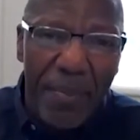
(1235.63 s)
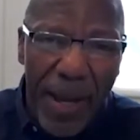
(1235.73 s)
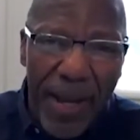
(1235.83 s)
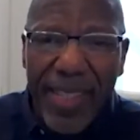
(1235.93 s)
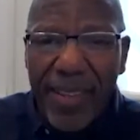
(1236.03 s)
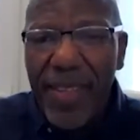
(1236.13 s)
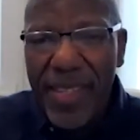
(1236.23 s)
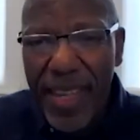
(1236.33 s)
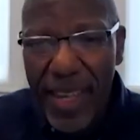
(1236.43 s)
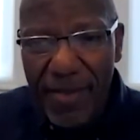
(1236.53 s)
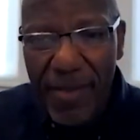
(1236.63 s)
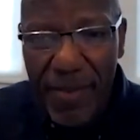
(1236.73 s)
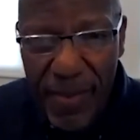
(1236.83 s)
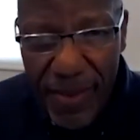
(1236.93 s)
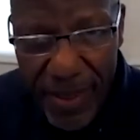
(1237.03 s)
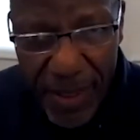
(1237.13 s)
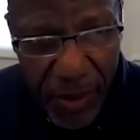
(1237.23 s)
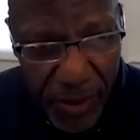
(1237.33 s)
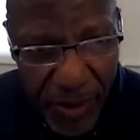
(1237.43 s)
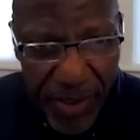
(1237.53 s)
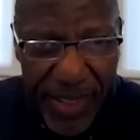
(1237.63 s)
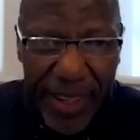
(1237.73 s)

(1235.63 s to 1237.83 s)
Positive and Safe Schools